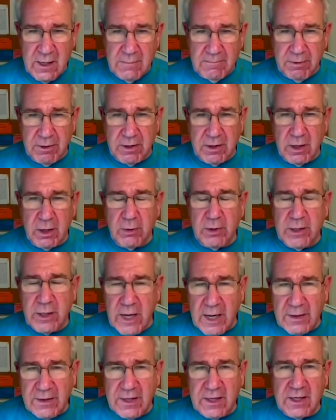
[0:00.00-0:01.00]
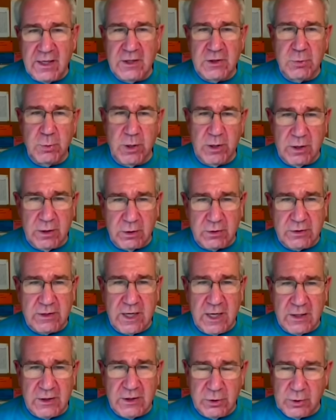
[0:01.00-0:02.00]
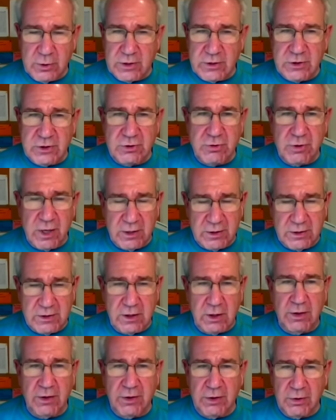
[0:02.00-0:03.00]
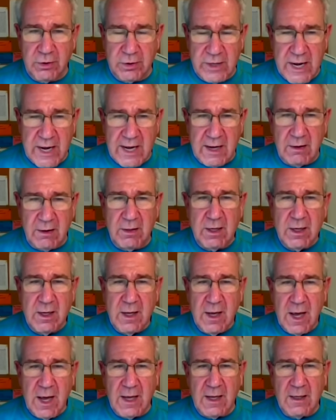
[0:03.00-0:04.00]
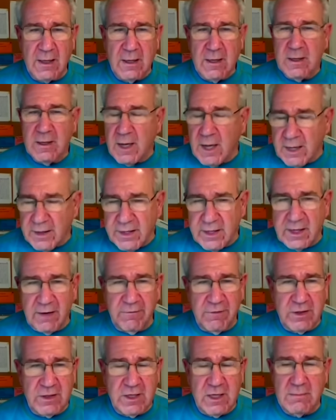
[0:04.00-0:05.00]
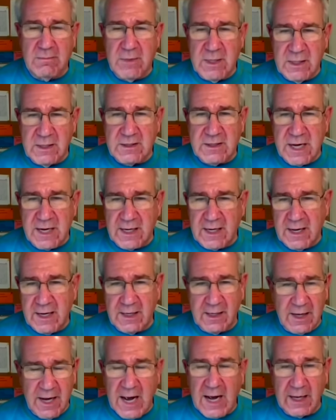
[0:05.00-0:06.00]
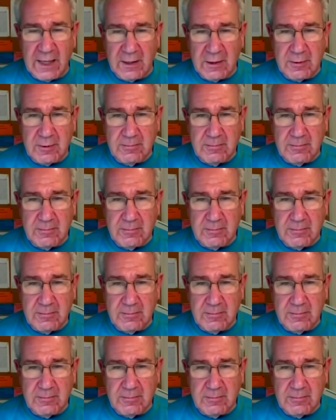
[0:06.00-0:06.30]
But, you know, I think he's one of those guys you can trust on third down, and I think every team needs that kind of guy.